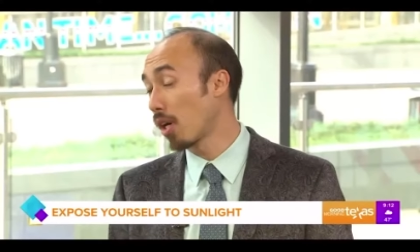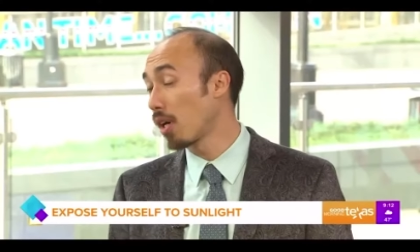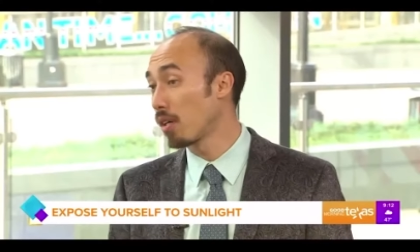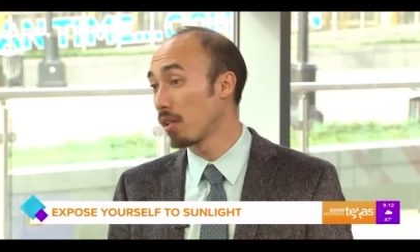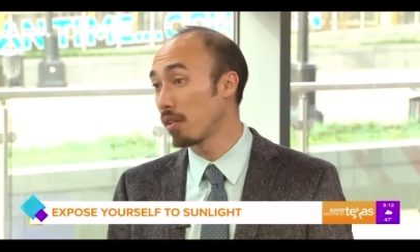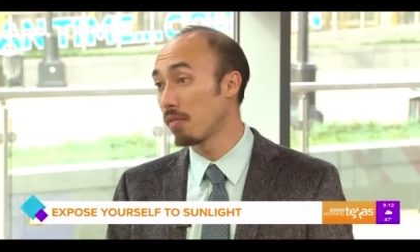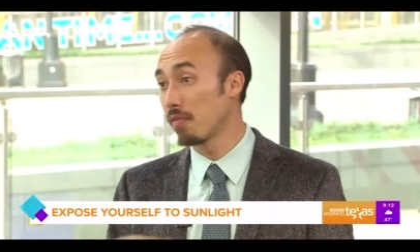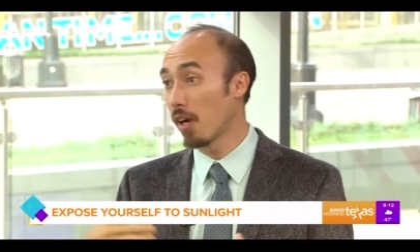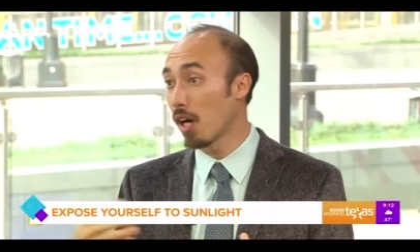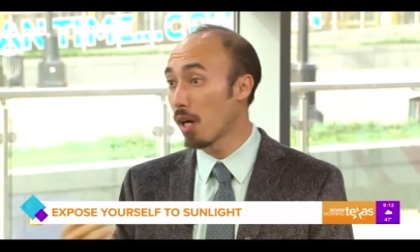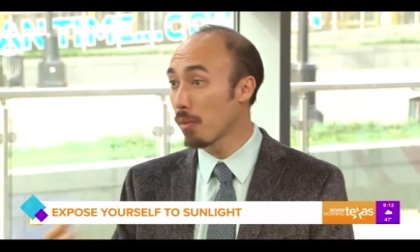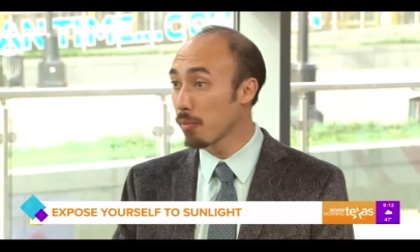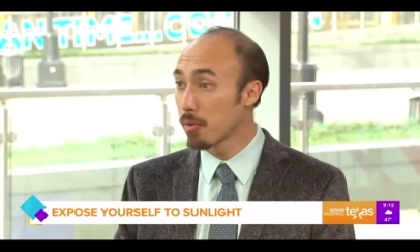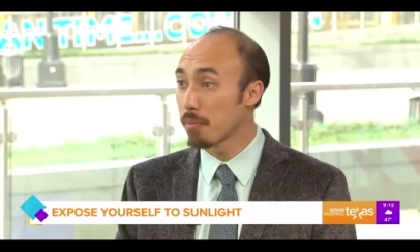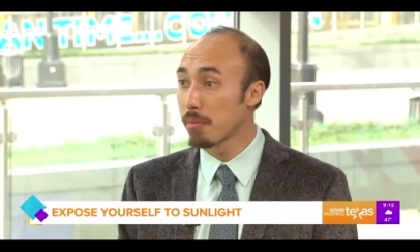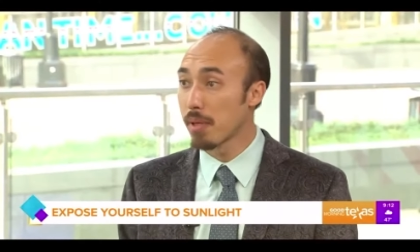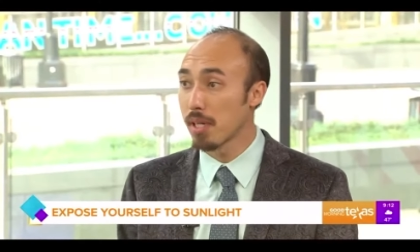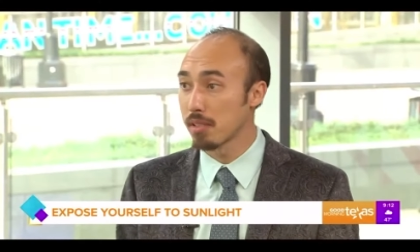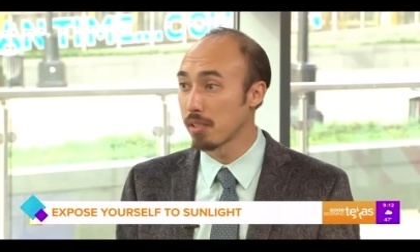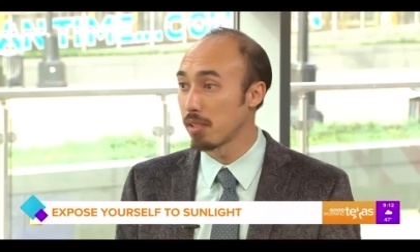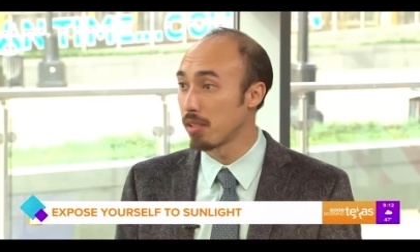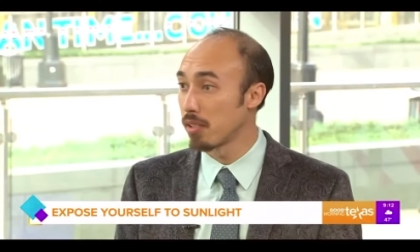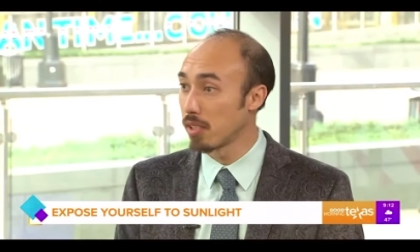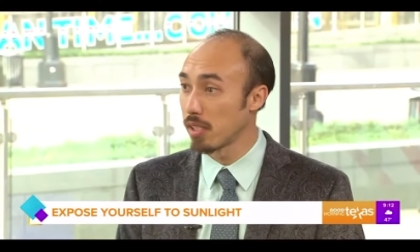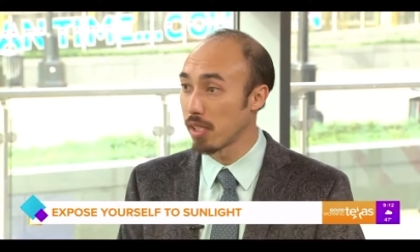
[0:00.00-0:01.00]
of
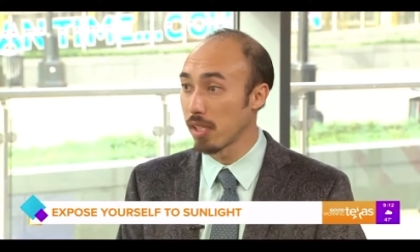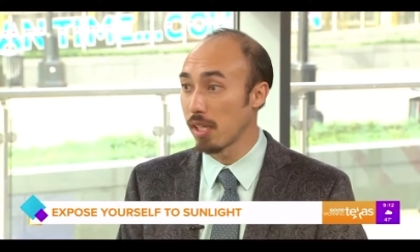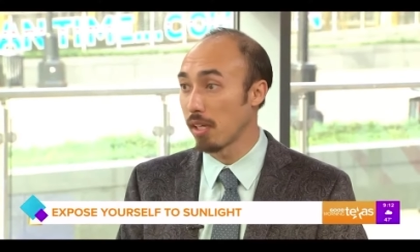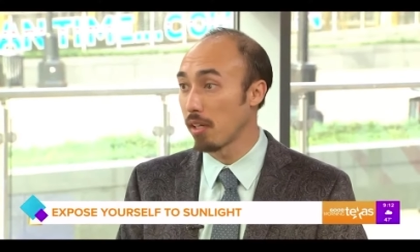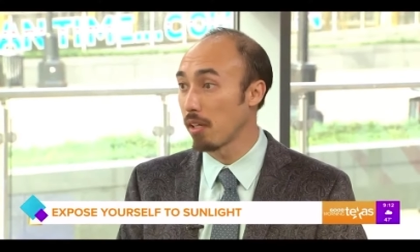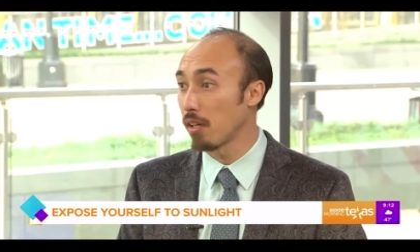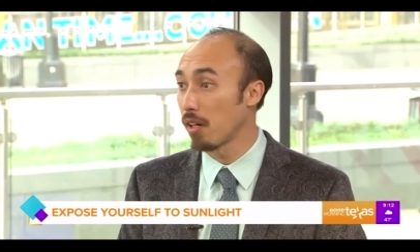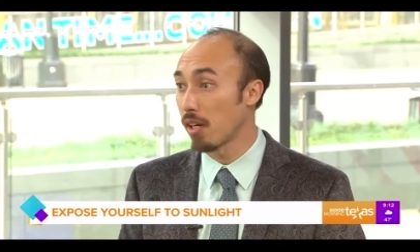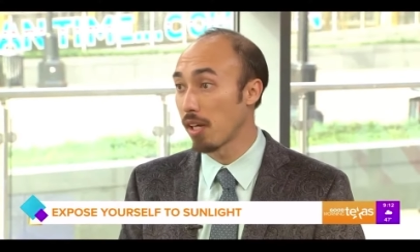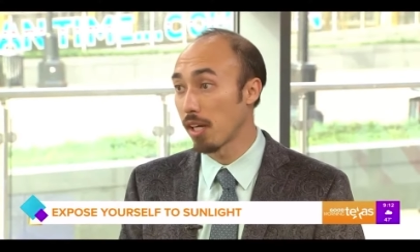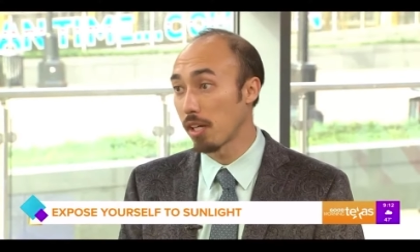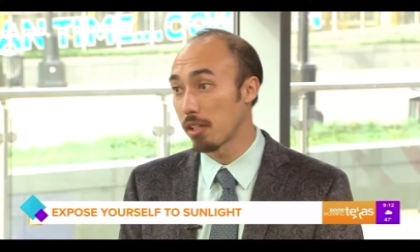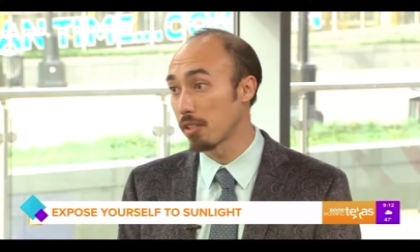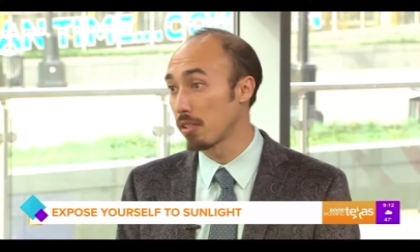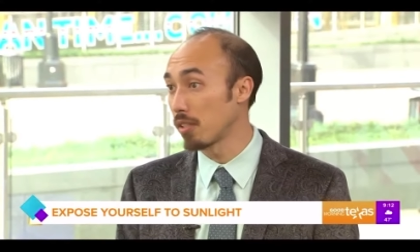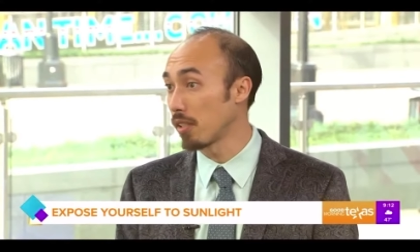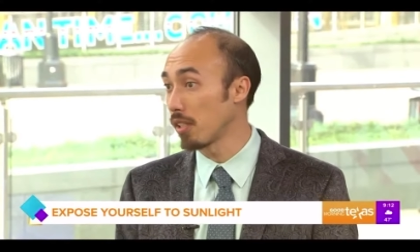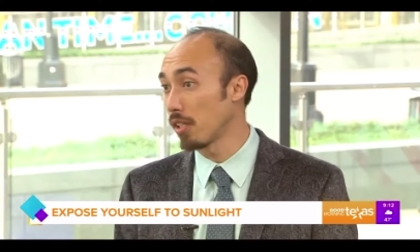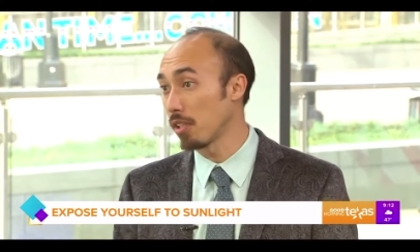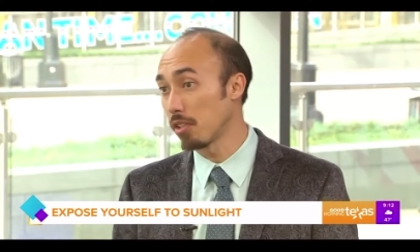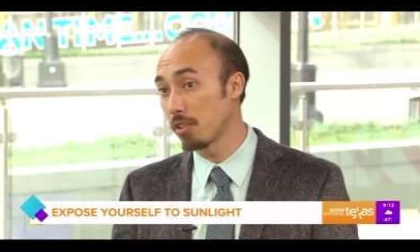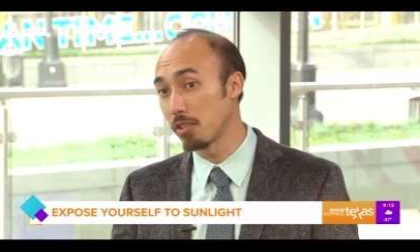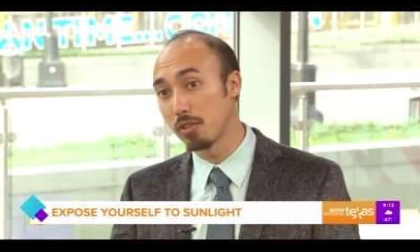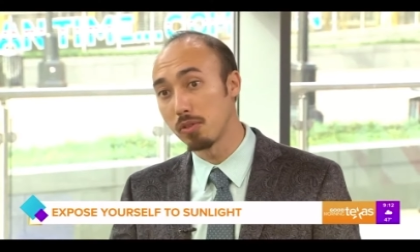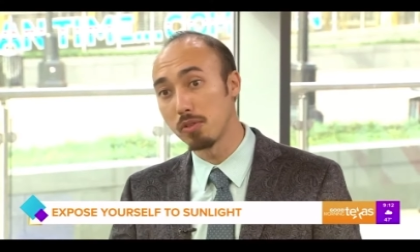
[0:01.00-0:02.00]
optimizing CAR
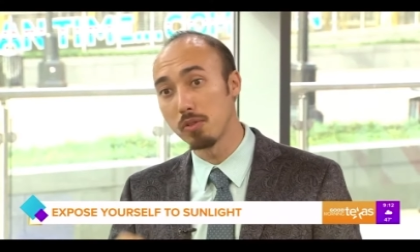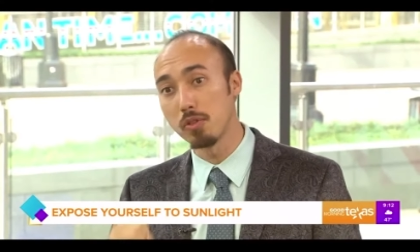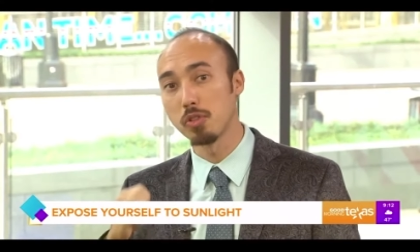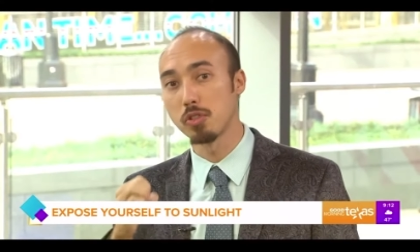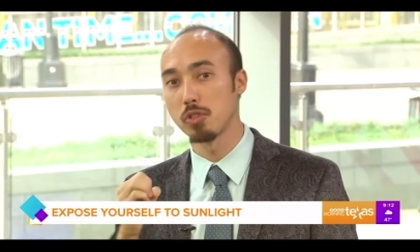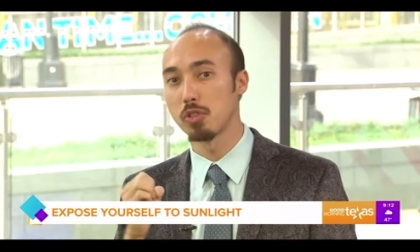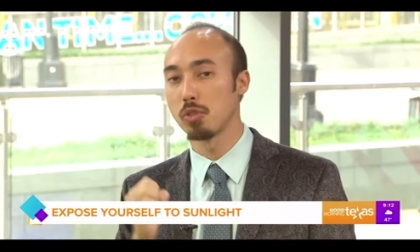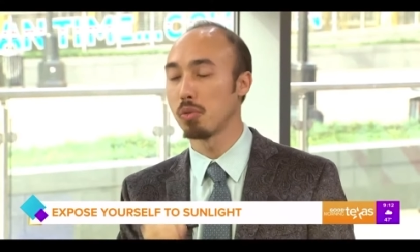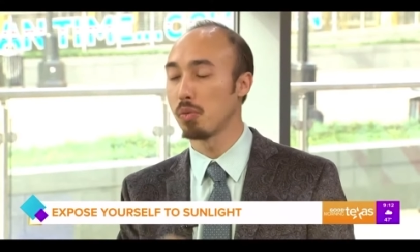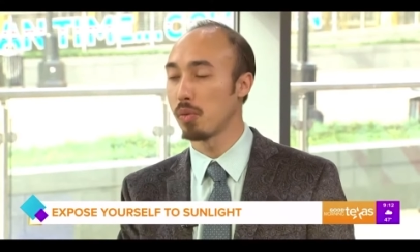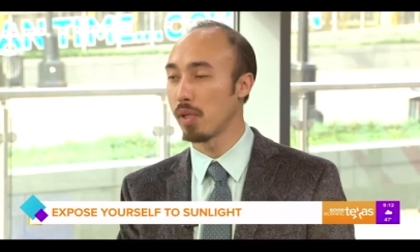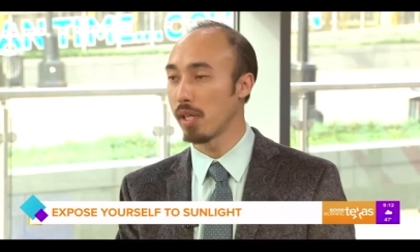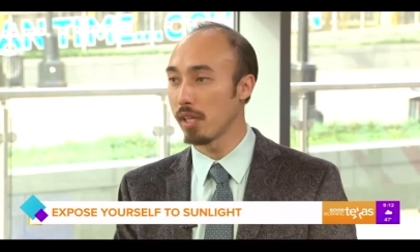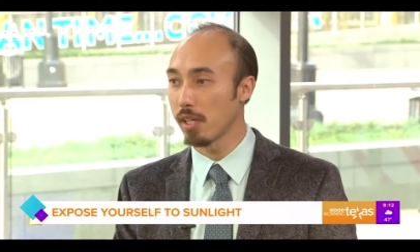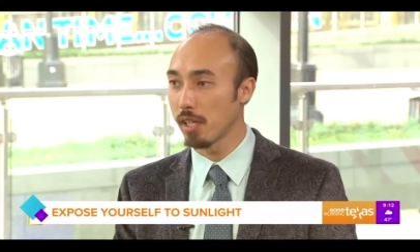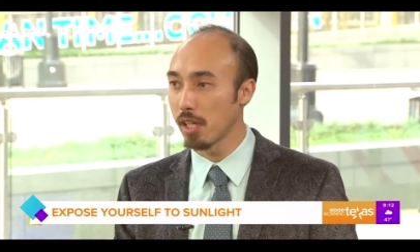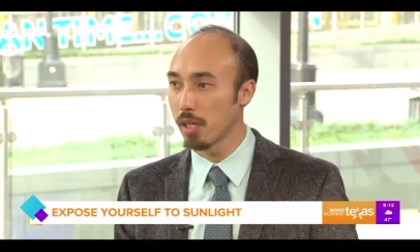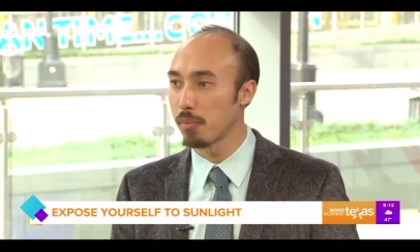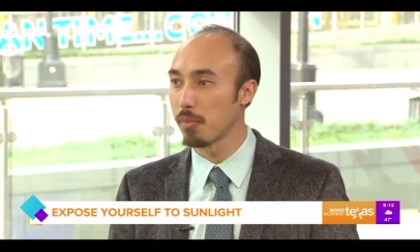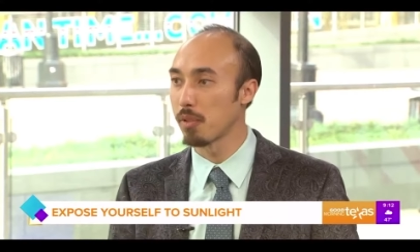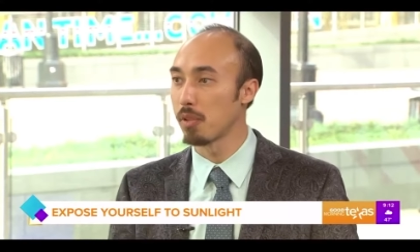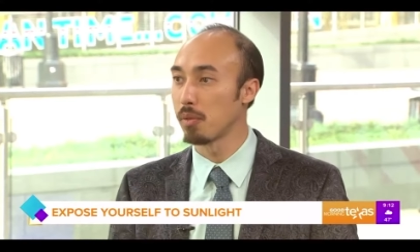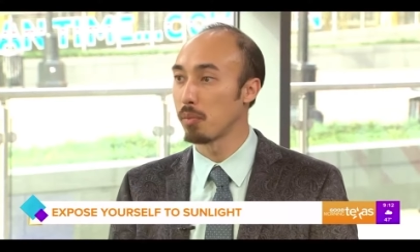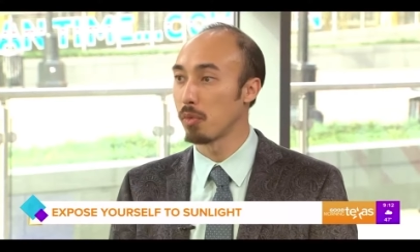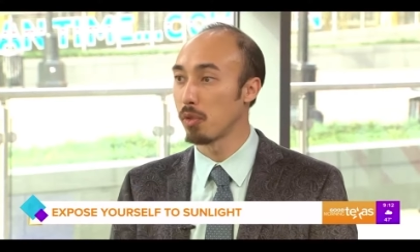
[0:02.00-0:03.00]
actually. As soon as you wake
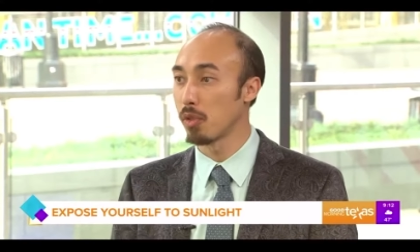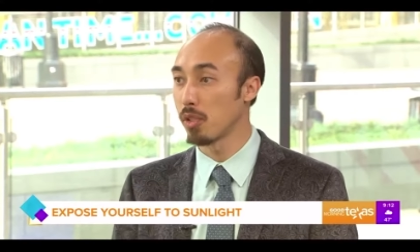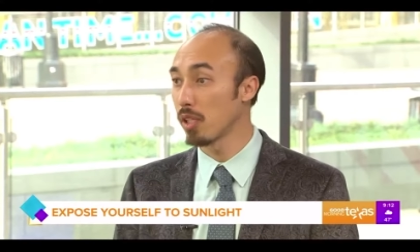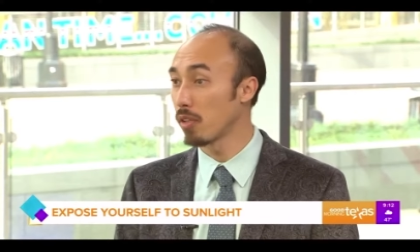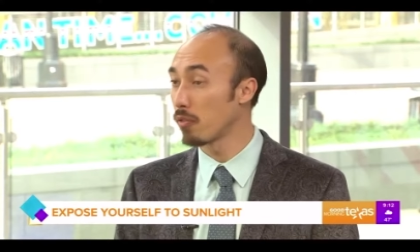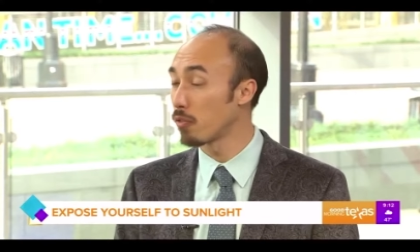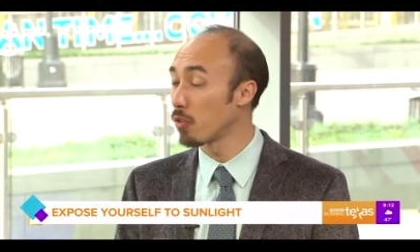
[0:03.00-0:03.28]
up in the morning,